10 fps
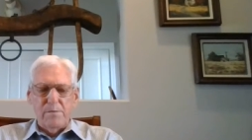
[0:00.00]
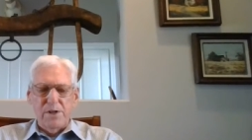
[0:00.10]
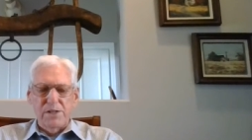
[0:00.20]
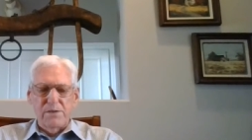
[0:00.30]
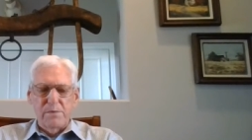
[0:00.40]

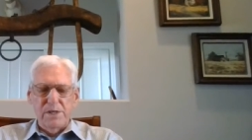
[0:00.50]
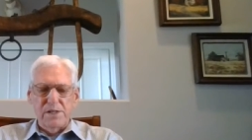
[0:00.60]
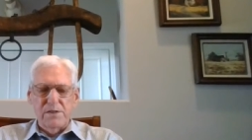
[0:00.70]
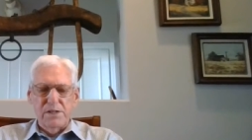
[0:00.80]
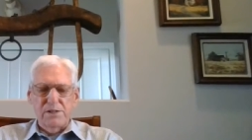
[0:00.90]
much of,
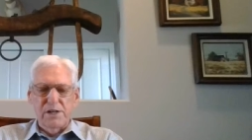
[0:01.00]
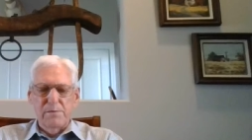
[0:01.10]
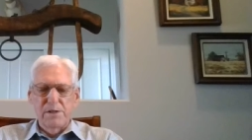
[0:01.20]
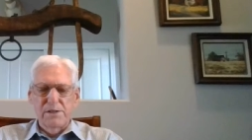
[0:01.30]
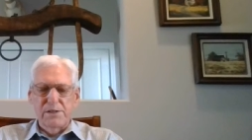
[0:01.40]
much of these
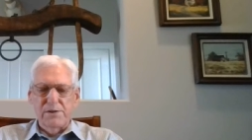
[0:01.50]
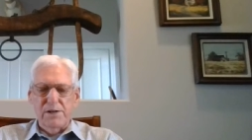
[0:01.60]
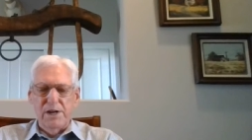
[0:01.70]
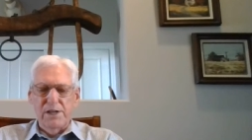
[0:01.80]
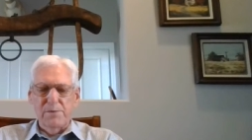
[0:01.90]
troubles are
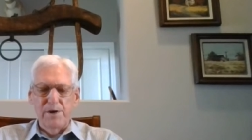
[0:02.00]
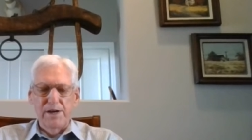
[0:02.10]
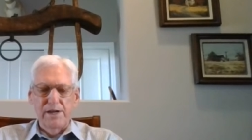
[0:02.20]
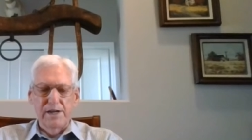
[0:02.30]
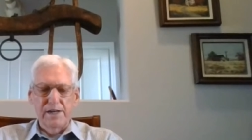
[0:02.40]
caused
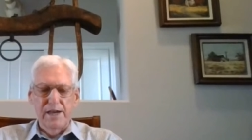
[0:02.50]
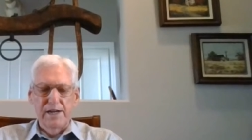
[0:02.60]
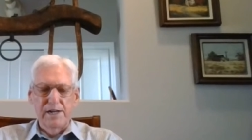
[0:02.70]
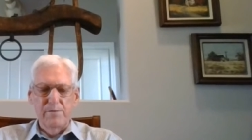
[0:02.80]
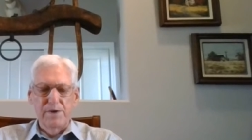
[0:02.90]
by
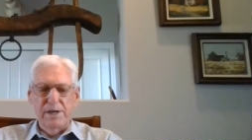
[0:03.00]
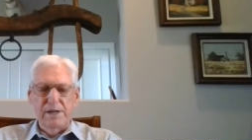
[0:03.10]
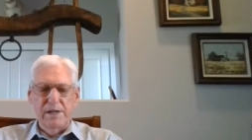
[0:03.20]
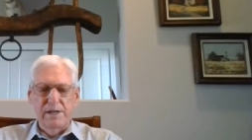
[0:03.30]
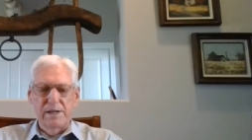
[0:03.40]
ungodly
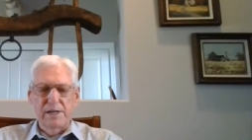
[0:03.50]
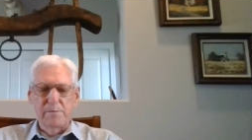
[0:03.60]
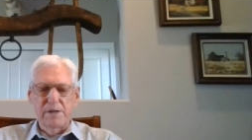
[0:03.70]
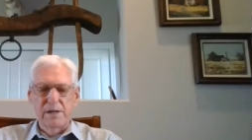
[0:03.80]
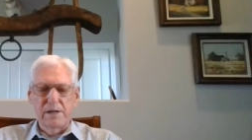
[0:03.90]
men
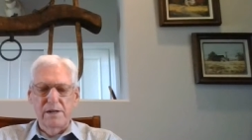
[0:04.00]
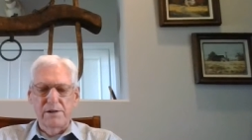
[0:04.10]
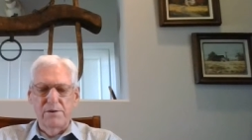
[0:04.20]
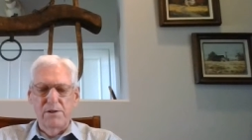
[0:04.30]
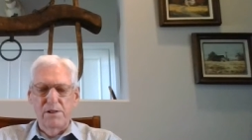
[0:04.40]
attempting to
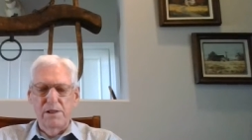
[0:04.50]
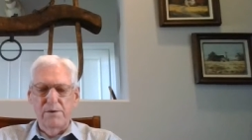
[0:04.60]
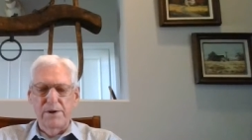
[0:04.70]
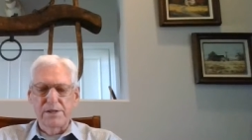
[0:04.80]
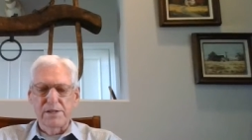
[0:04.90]
control
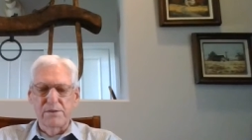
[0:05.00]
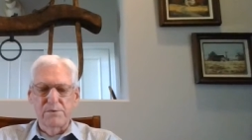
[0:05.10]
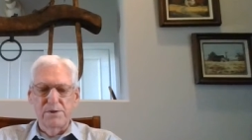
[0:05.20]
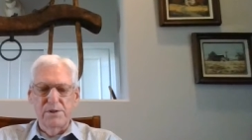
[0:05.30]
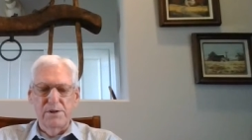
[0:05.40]
the rest of
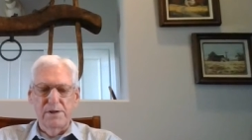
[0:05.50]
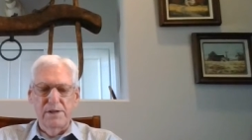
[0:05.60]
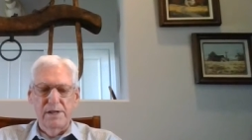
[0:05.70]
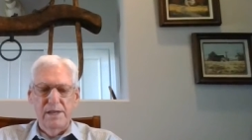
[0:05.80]
the world.